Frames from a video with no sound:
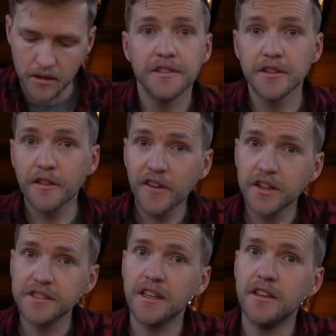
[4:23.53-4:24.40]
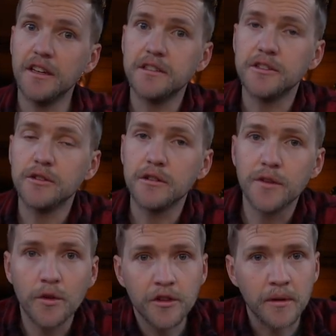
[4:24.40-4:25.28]
So the first thing you need to do if
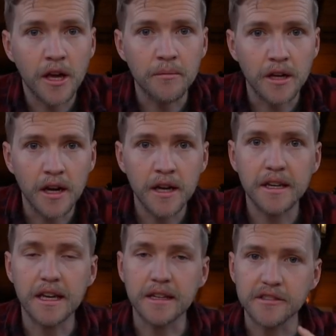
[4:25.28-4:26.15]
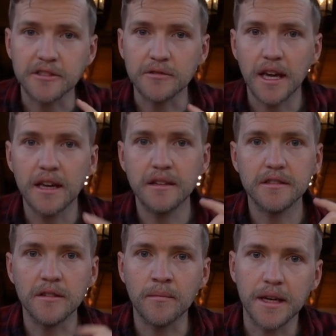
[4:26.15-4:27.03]
you want to become a guide is to gain
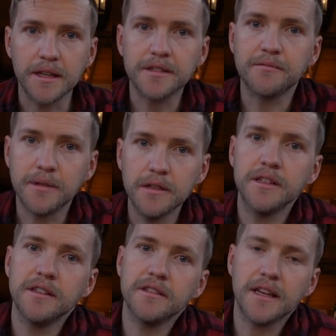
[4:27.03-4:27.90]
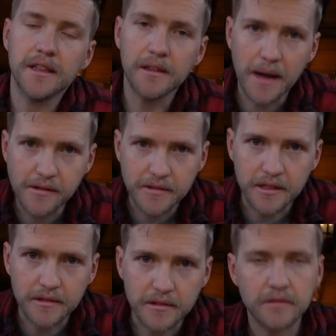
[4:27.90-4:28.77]
some experience in the
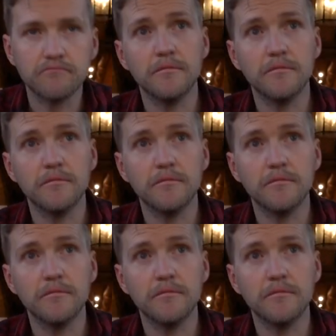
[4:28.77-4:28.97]
mountains.